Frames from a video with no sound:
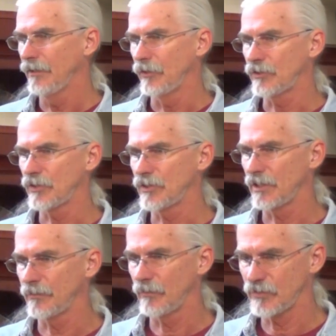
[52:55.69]
This is
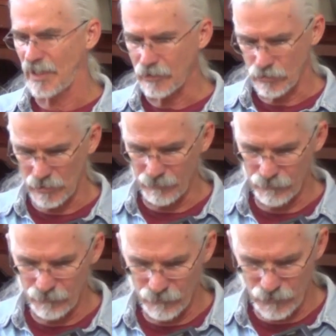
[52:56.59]
a section of
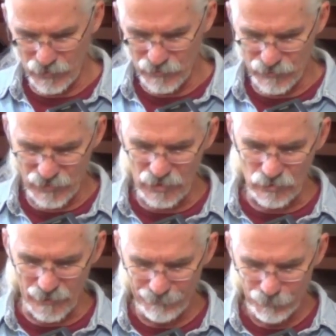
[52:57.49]
Jesus'
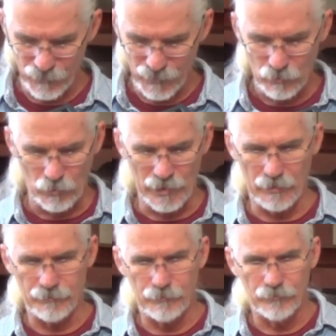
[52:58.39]
teaching
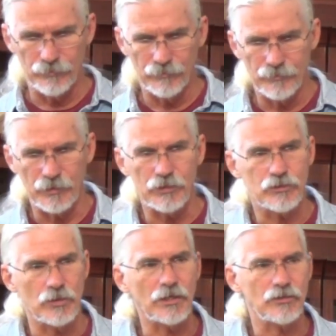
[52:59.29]
where the
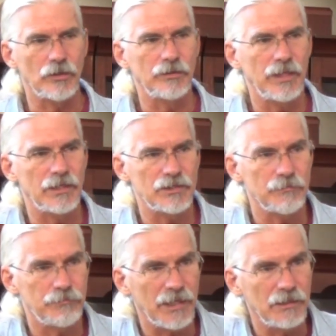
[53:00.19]
destruction that is
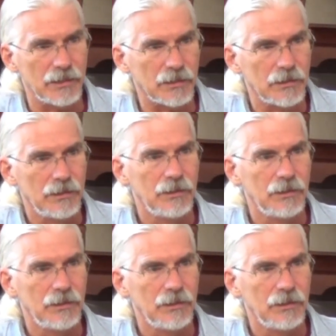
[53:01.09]
impending